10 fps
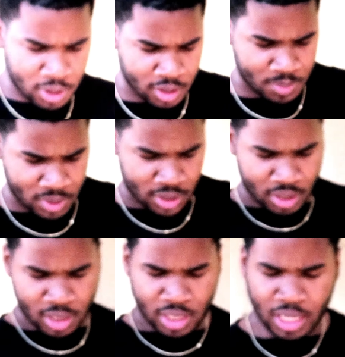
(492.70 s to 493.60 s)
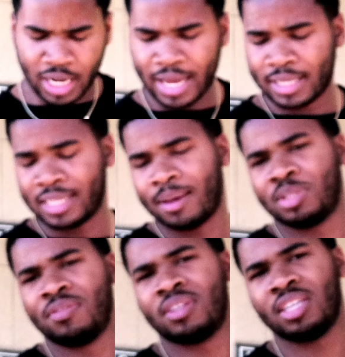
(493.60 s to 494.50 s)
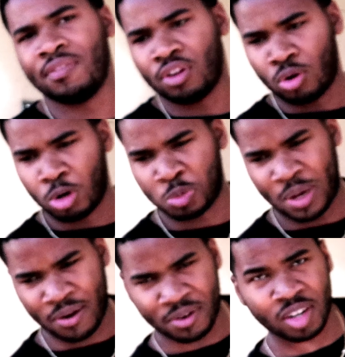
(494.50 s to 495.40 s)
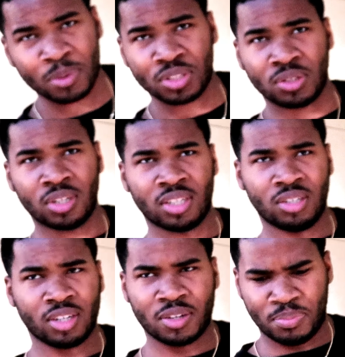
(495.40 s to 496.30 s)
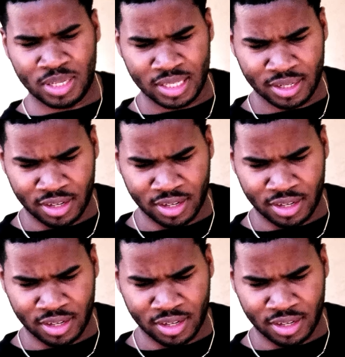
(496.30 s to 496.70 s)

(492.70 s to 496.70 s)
up. And a lot of times, even even the horsepower numbers are, are completely